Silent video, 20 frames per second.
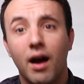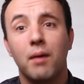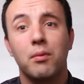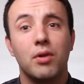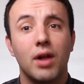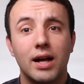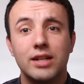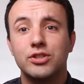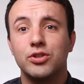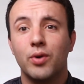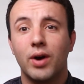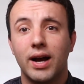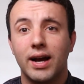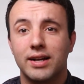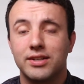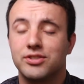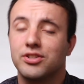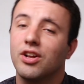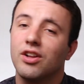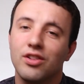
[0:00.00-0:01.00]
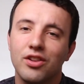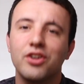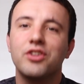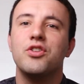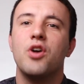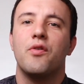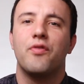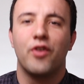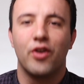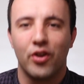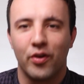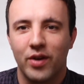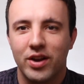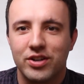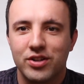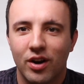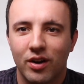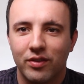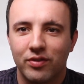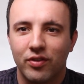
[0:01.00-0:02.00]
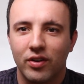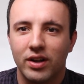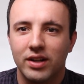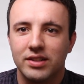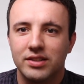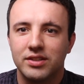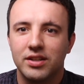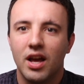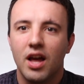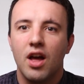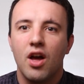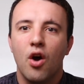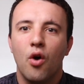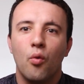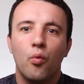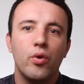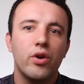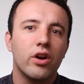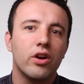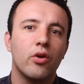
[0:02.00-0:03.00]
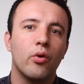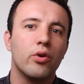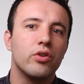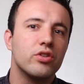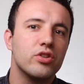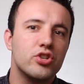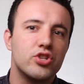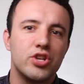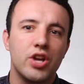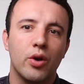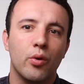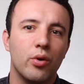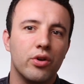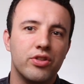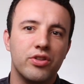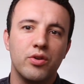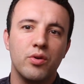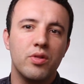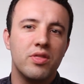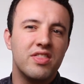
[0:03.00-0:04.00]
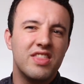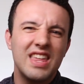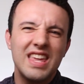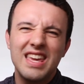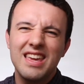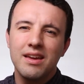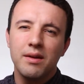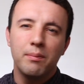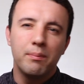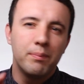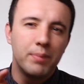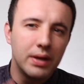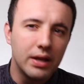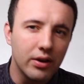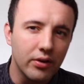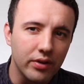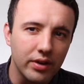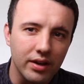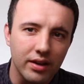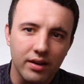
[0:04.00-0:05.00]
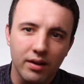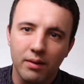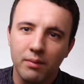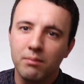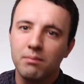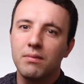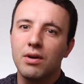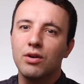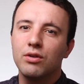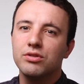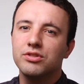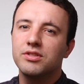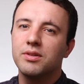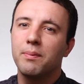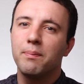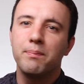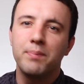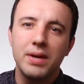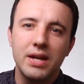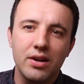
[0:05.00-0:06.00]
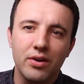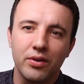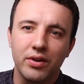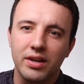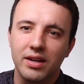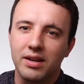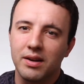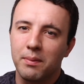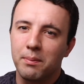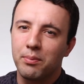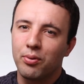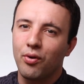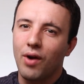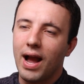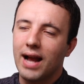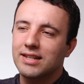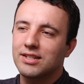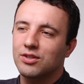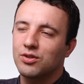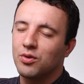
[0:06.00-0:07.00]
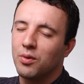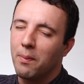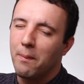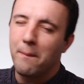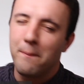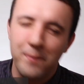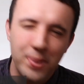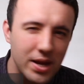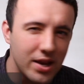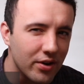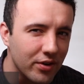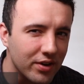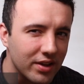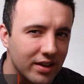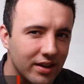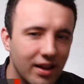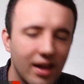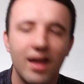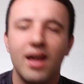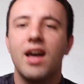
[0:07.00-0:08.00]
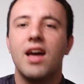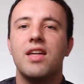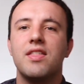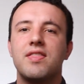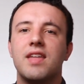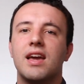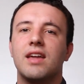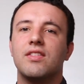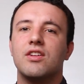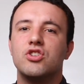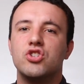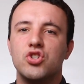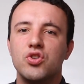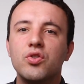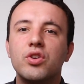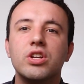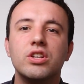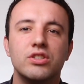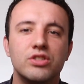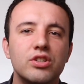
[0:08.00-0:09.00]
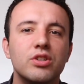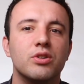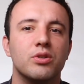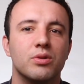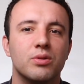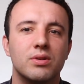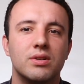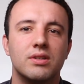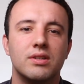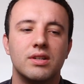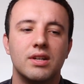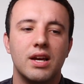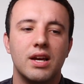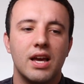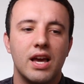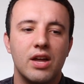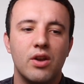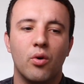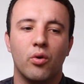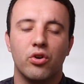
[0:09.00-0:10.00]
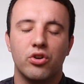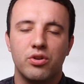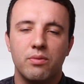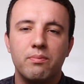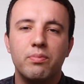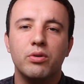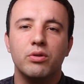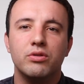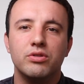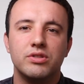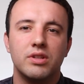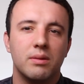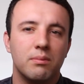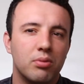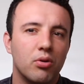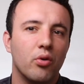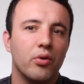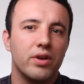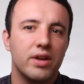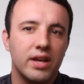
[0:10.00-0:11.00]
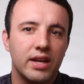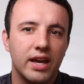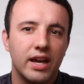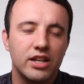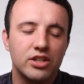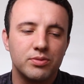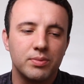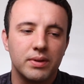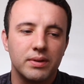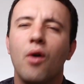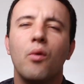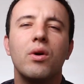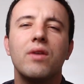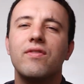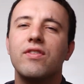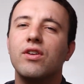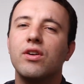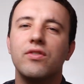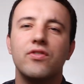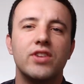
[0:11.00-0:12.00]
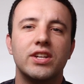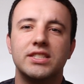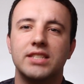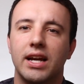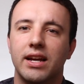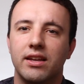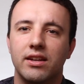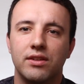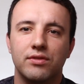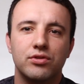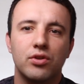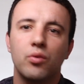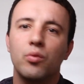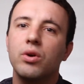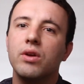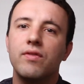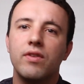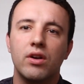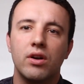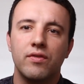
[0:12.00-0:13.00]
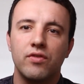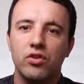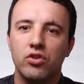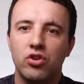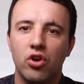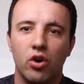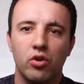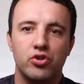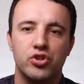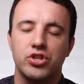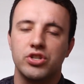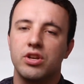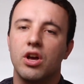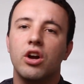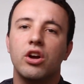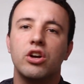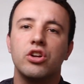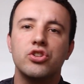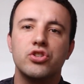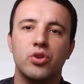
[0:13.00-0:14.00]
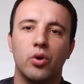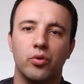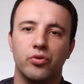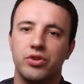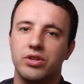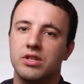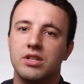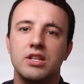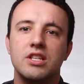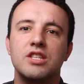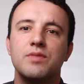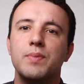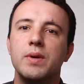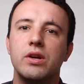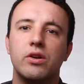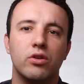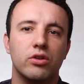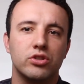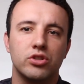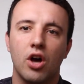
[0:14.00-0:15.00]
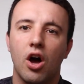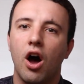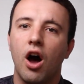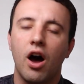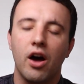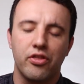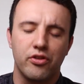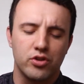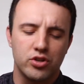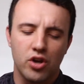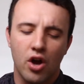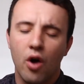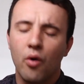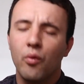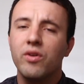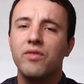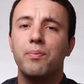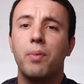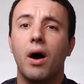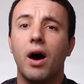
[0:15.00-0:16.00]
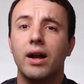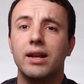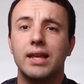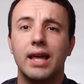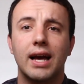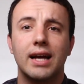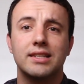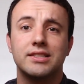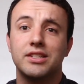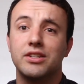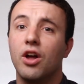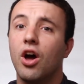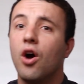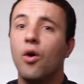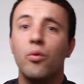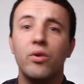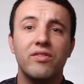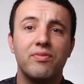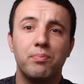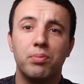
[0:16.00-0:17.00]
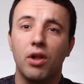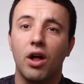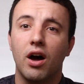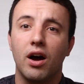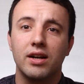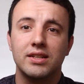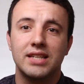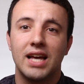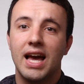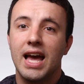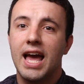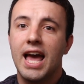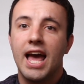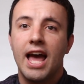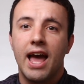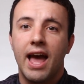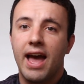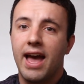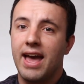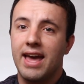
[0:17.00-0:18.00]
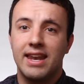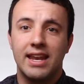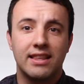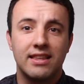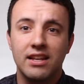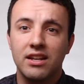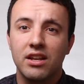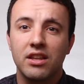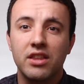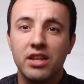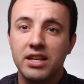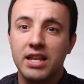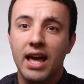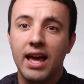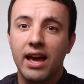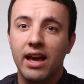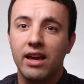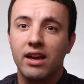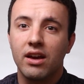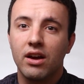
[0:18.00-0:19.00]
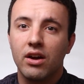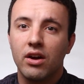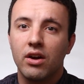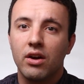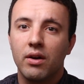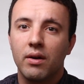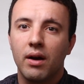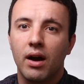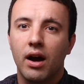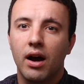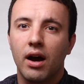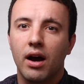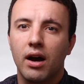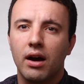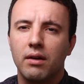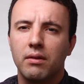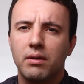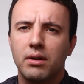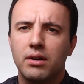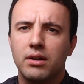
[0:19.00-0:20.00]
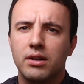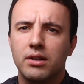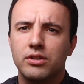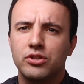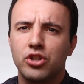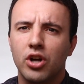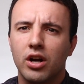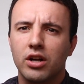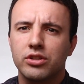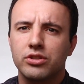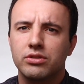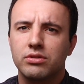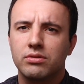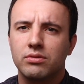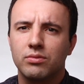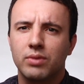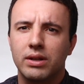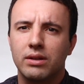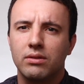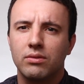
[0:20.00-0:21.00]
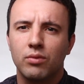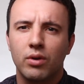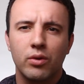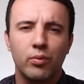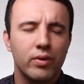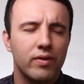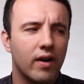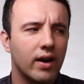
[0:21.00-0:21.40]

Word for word: I'm glad you asked. Look no further, HR friends. We're going to share with you the period, most period, practical period thing that you can do in order to boost employee engagement. We've interviewed executives, we've interviewed coaches, consultants, speakers, authors, we've podcasted, we've blogged, and at the end of the day, uh, uh, Josh, wait, what did we